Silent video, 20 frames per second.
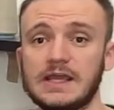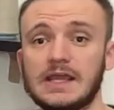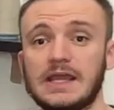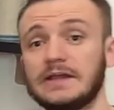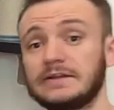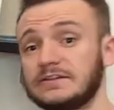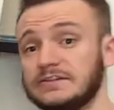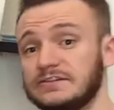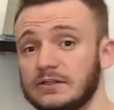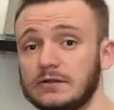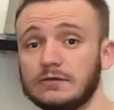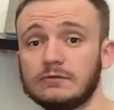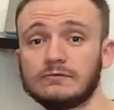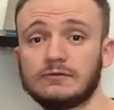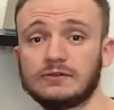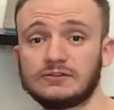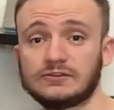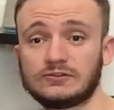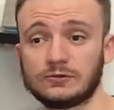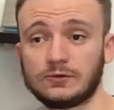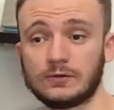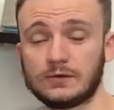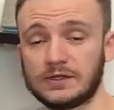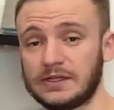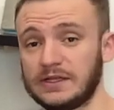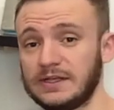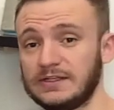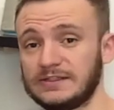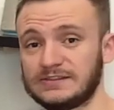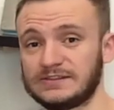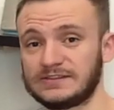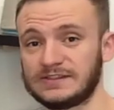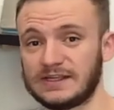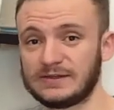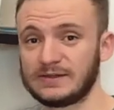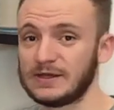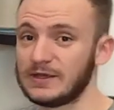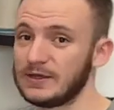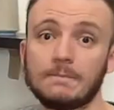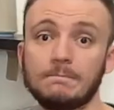And the second fun story is
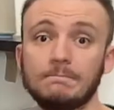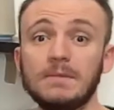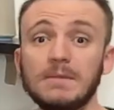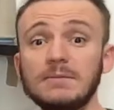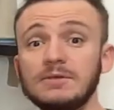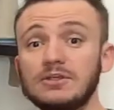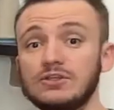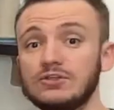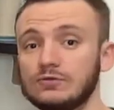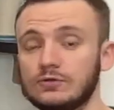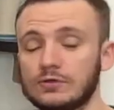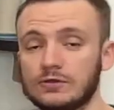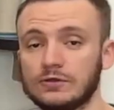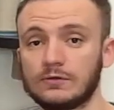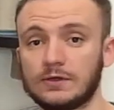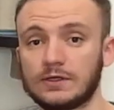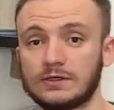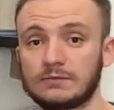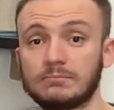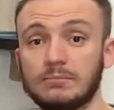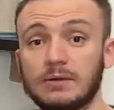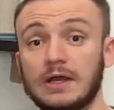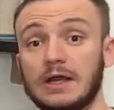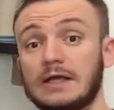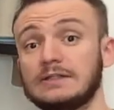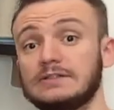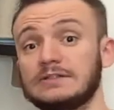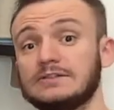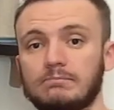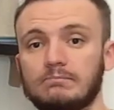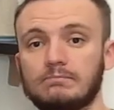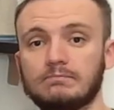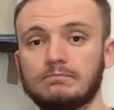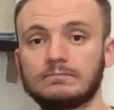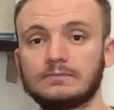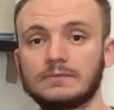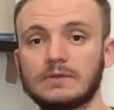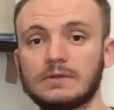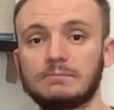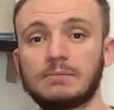that maybe you don't know it, but
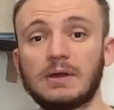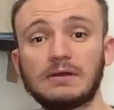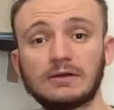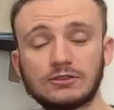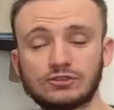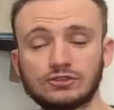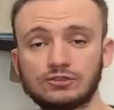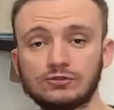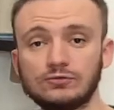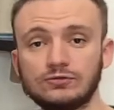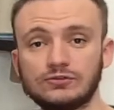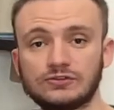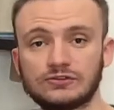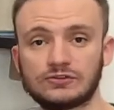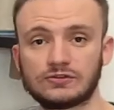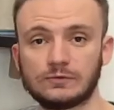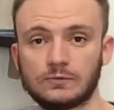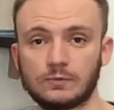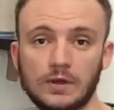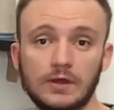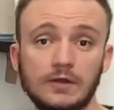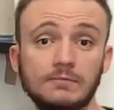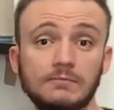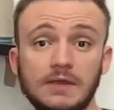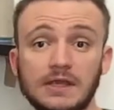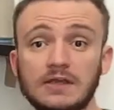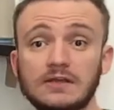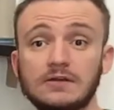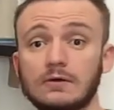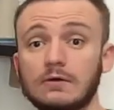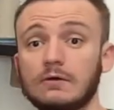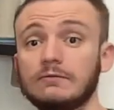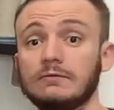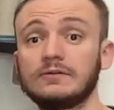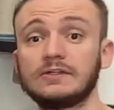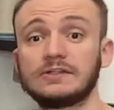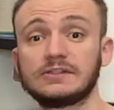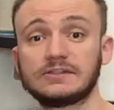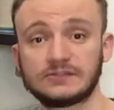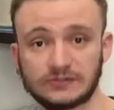parachutes were made of
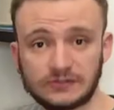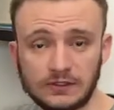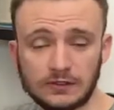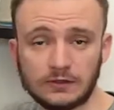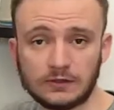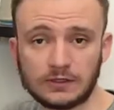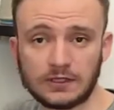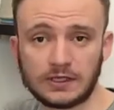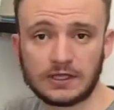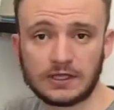silk.